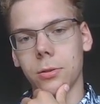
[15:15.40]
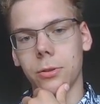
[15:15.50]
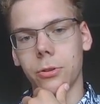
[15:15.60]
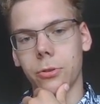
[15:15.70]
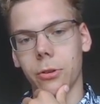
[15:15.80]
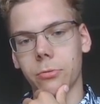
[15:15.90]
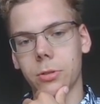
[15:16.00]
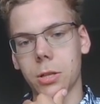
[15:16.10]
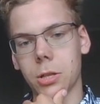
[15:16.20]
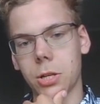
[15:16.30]
No,
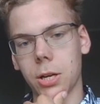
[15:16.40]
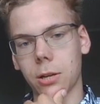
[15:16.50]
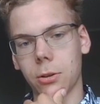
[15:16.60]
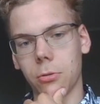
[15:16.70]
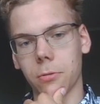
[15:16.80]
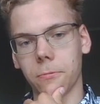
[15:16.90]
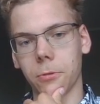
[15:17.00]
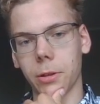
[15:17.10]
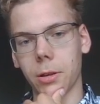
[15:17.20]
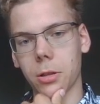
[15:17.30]
this check goes
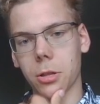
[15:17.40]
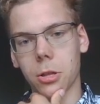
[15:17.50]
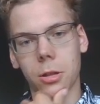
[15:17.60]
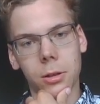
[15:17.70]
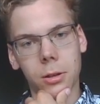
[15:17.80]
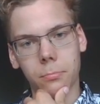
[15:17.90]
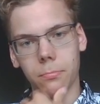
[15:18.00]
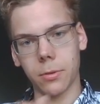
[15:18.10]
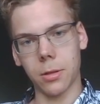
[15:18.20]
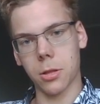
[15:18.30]
for this
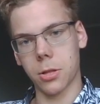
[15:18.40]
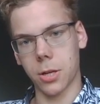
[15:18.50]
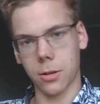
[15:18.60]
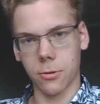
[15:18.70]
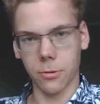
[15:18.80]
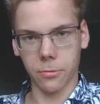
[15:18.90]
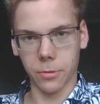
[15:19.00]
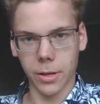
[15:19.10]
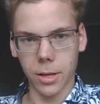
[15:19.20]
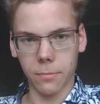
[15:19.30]
check goes for
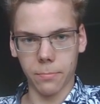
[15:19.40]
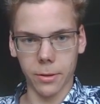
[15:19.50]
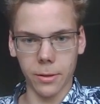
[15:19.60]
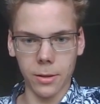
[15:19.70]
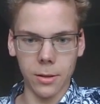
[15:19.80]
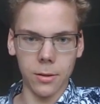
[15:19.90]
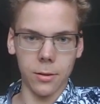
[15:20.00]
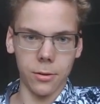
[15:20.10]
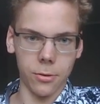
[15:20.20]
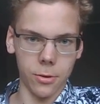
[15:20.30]
that, but
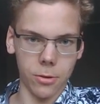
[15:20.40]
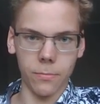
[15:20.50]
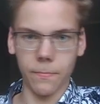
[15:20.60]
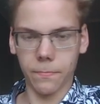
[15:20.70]
you know,